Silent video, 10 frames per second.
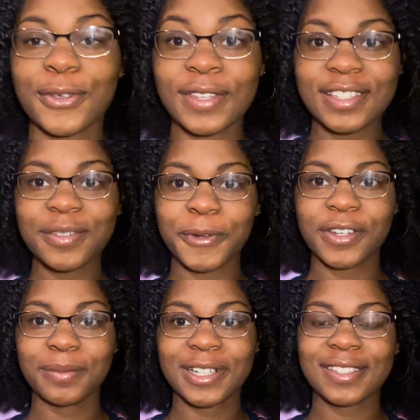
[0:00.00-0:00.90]
this is
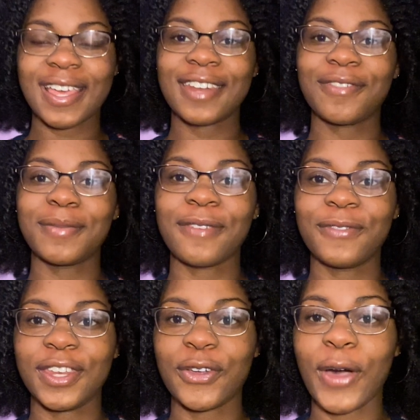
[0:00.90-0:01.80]
pretty much the end of my
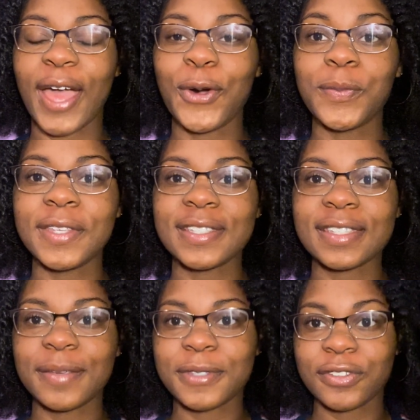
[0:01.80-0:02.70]
video. I hope these
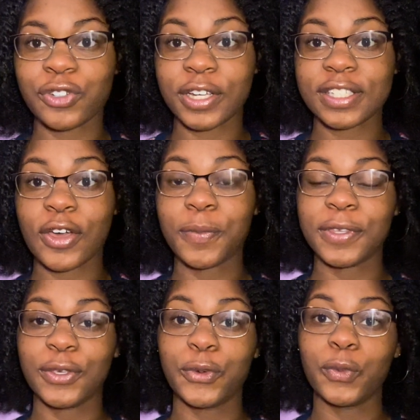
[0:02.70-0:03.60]
tips and tricks help
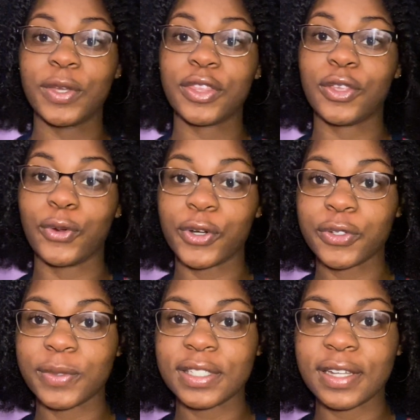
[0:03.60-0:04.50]
you with your
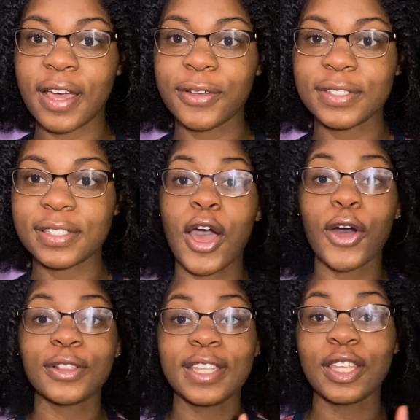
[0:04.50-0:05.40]
twist outs.
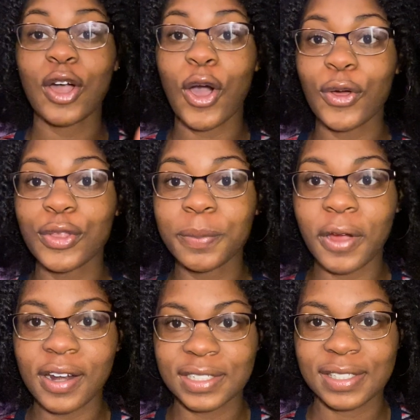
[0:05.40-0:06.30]
I'll link all the
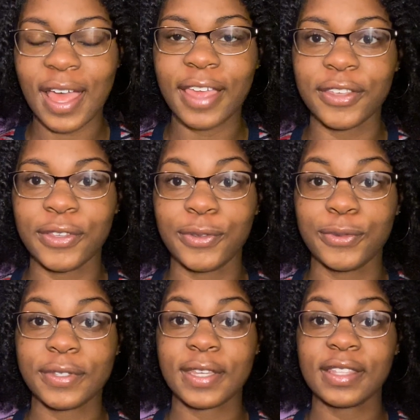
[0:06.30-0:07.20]
products I
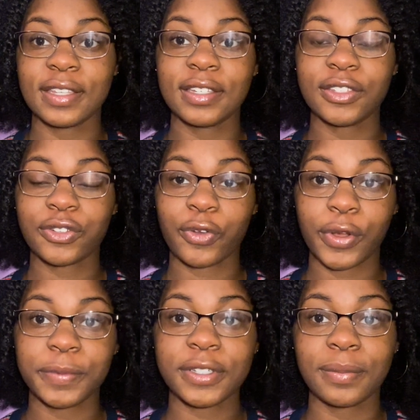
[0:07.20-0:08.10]
used in the
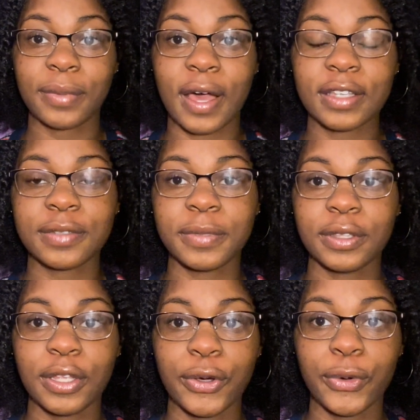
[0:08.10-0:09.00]
description box
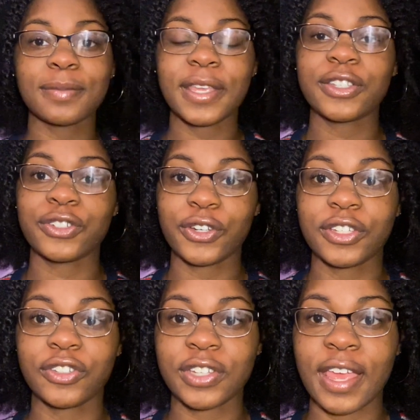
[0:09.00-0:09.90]
below. Make sure
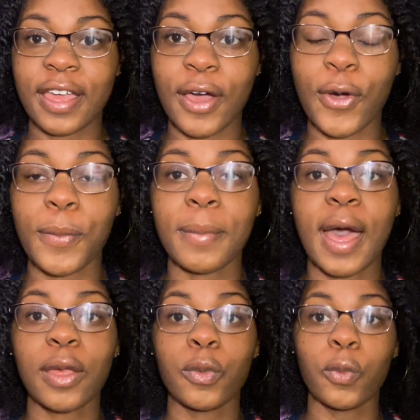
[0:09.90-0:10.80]
to check out
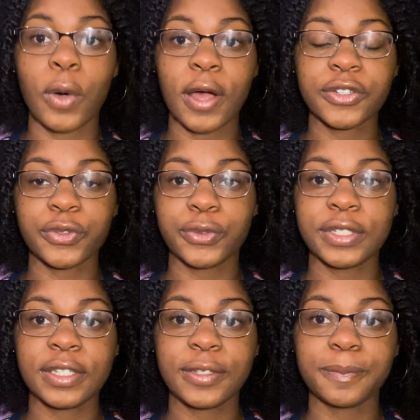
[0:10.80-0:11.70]
my wash
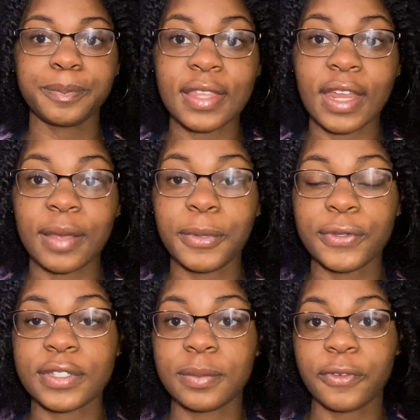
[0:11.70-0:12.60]
routine that I
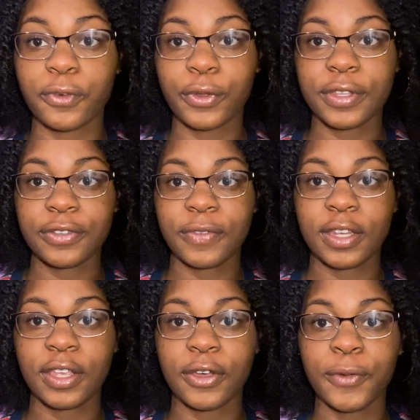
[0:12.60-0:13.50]
posted before this
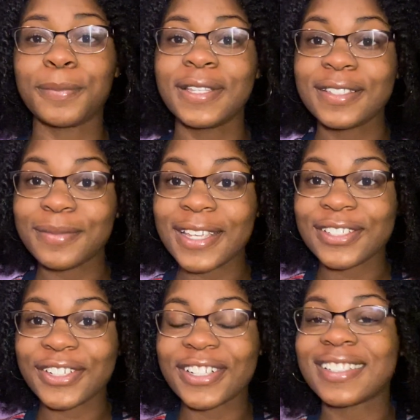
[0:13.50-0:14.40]
video. Please make
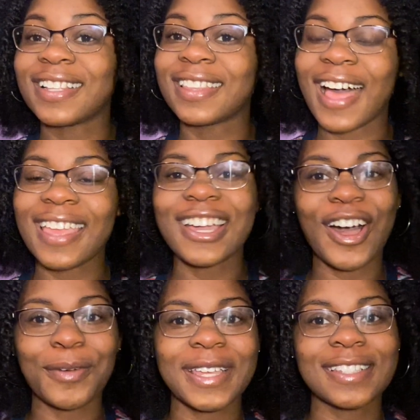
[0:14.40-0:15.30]
sure to like,
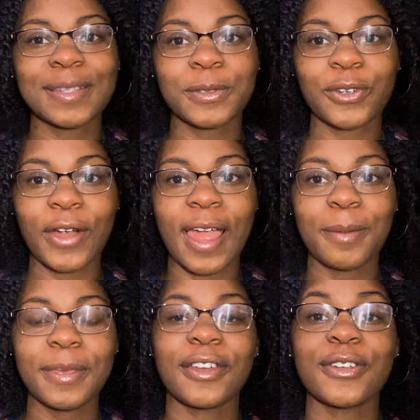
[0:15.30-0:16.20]
comment, and subscribe,
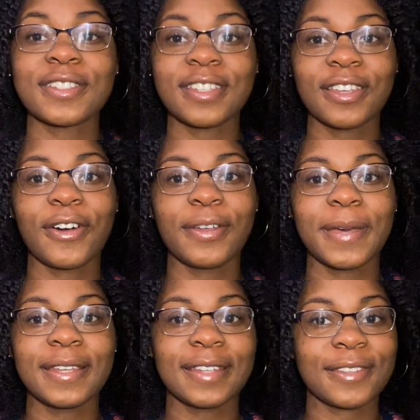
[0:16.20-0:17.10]
and I'll see y'all in
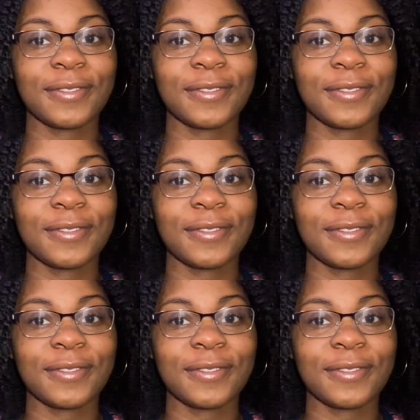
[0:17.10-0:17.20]
my next